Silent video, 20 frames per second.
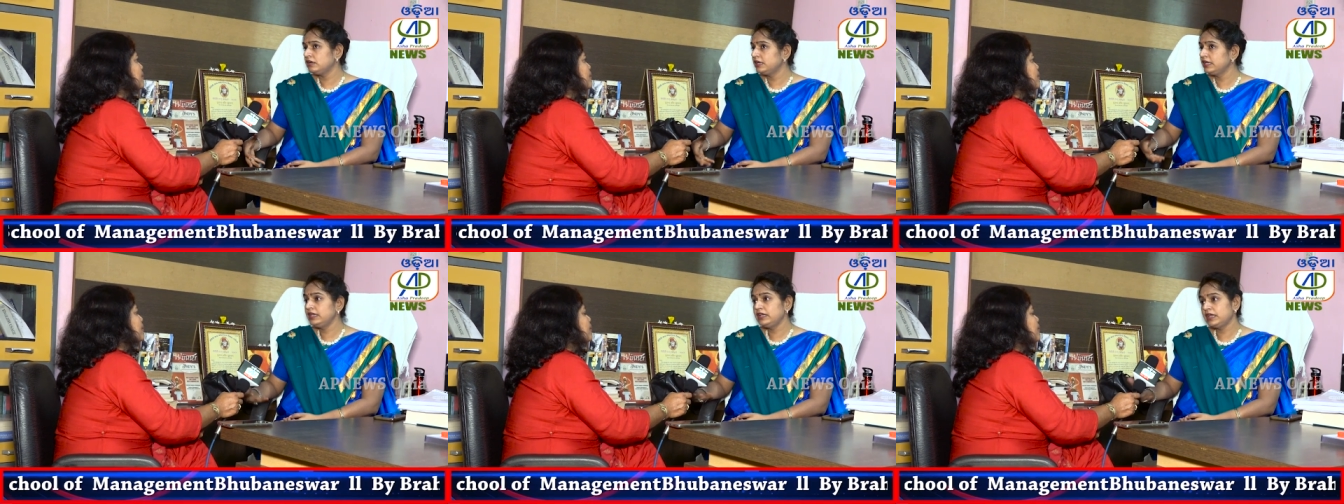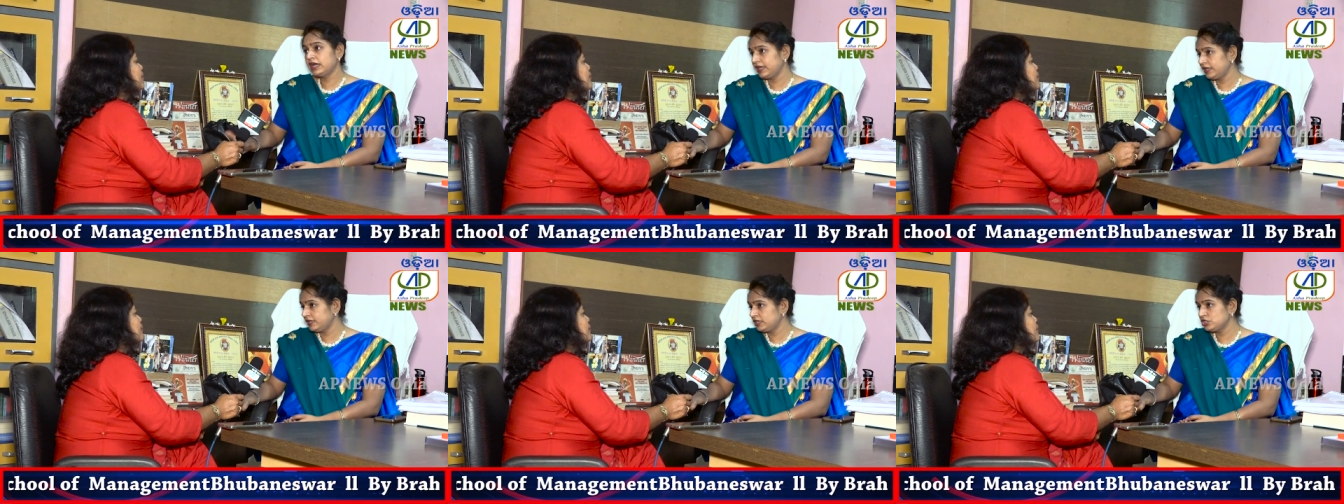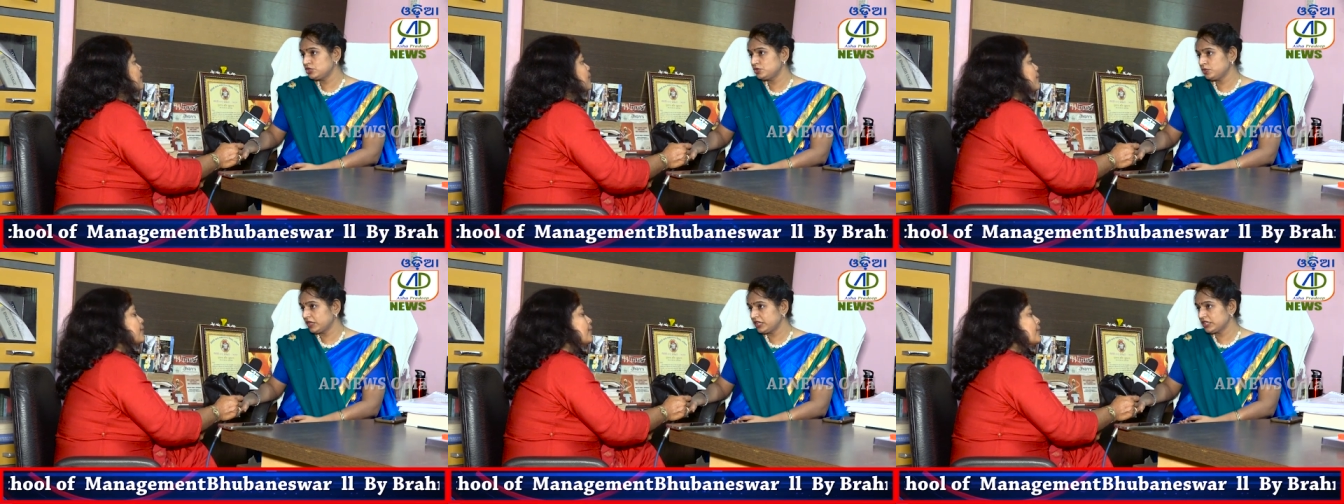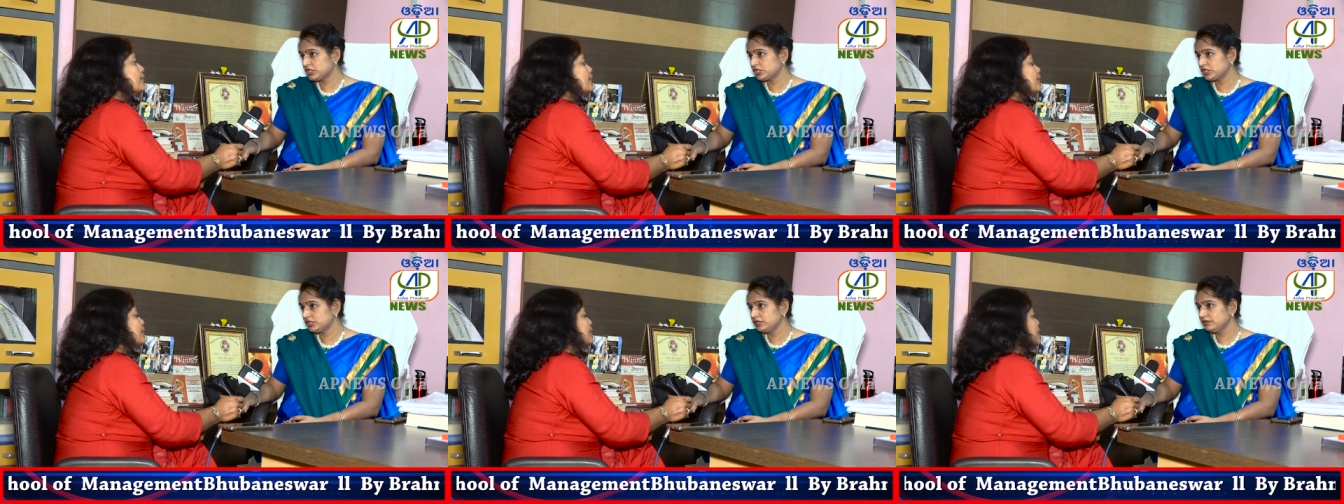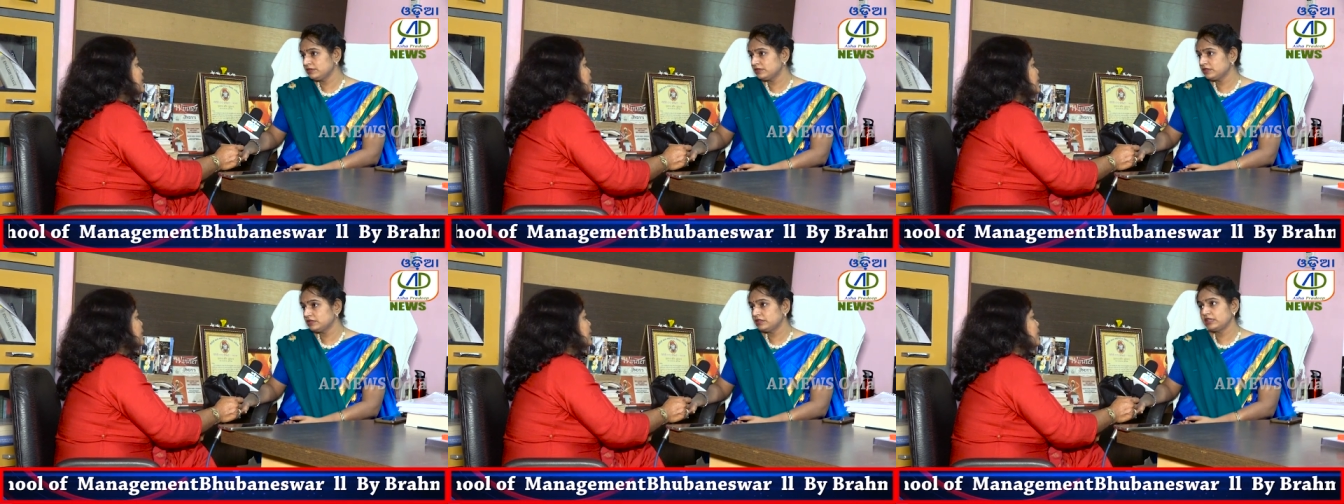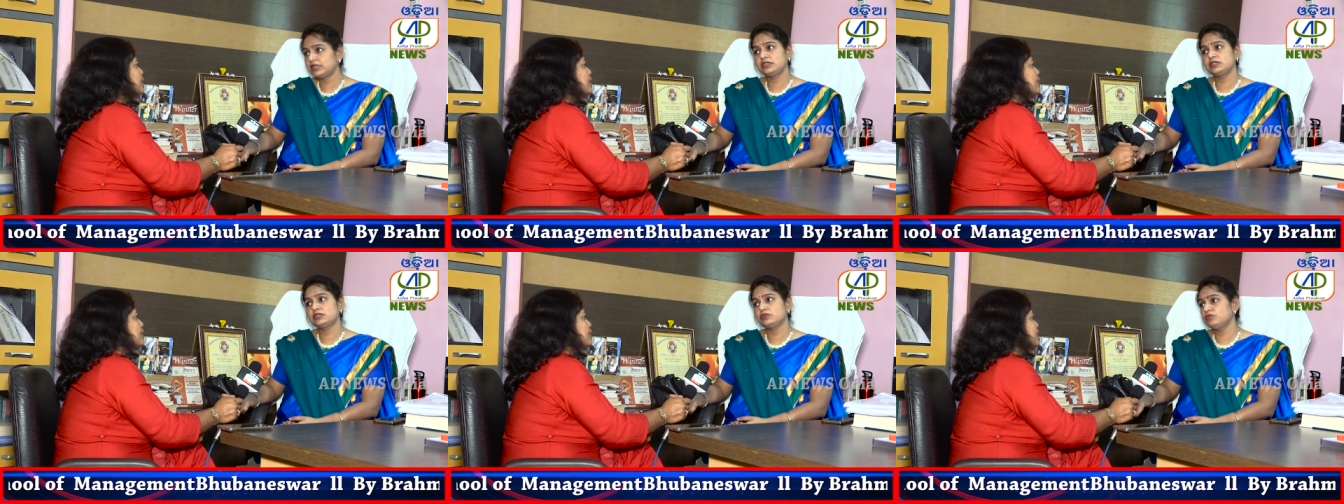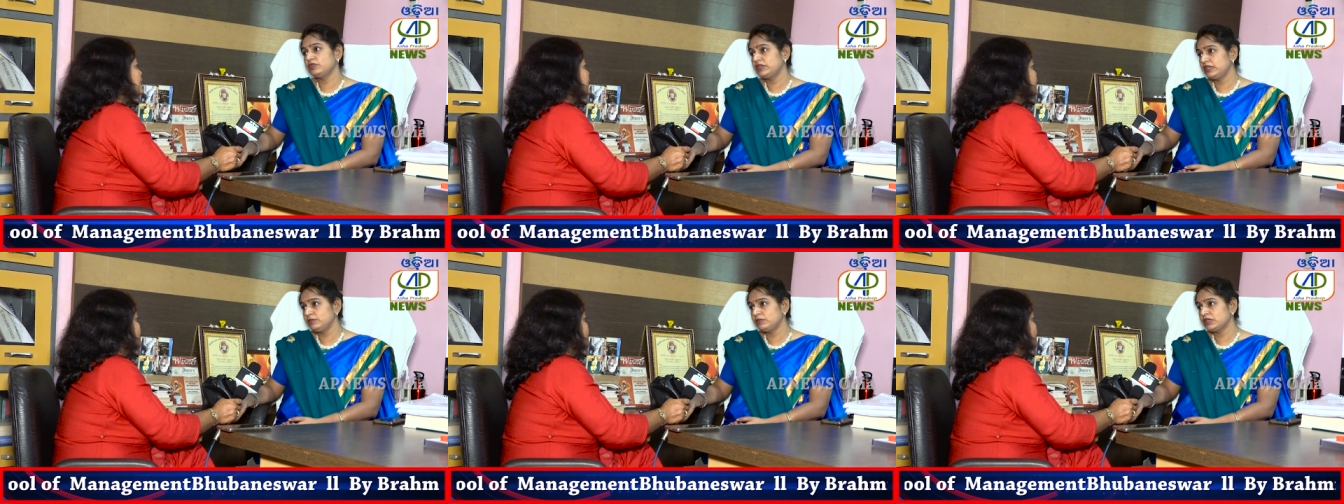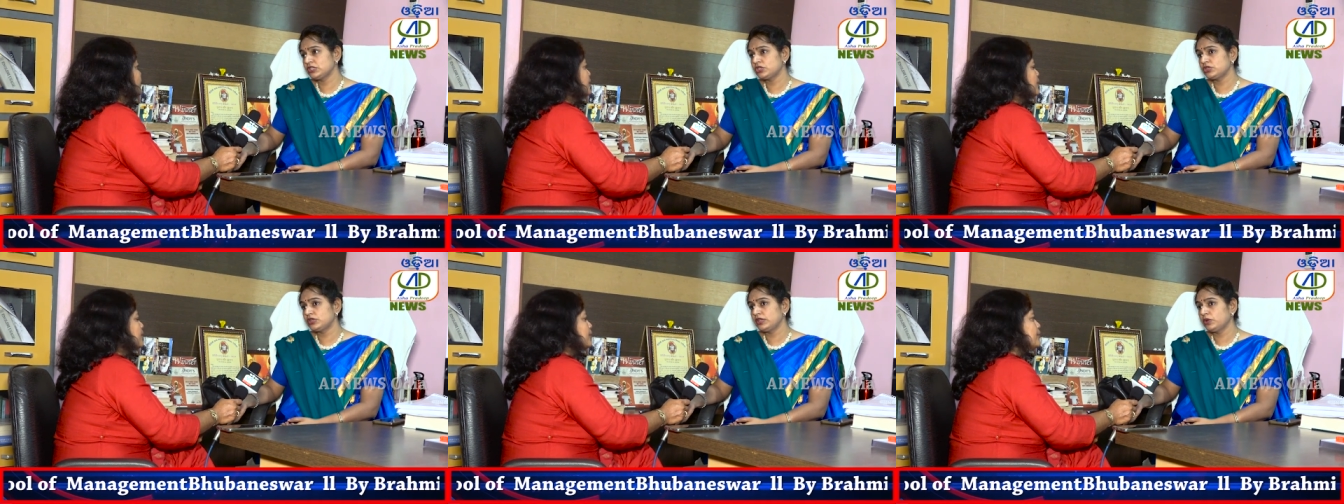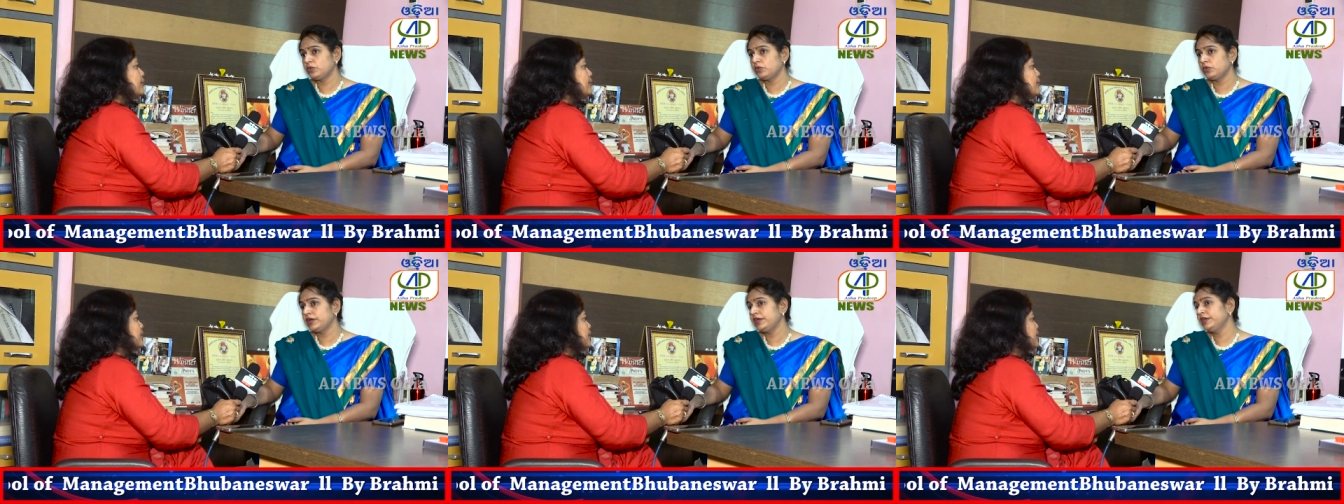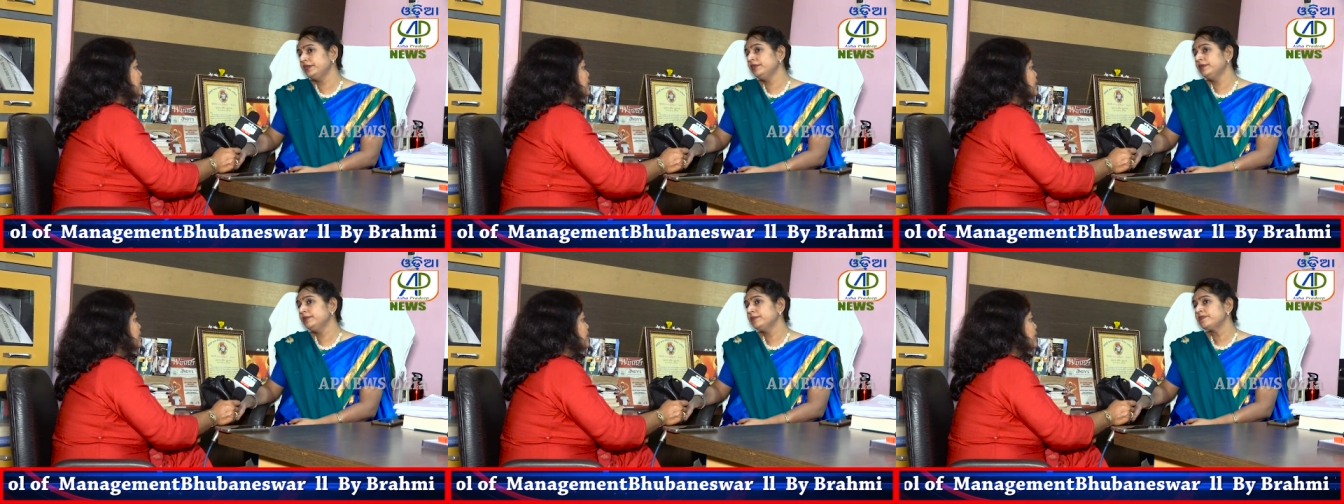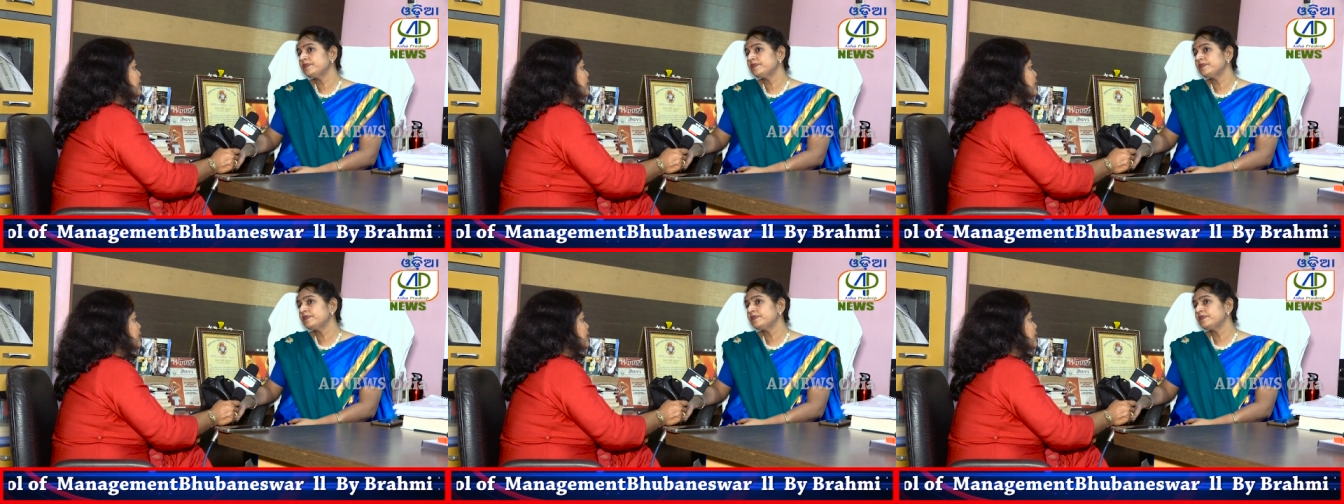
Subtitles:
in higher education. That's very much required.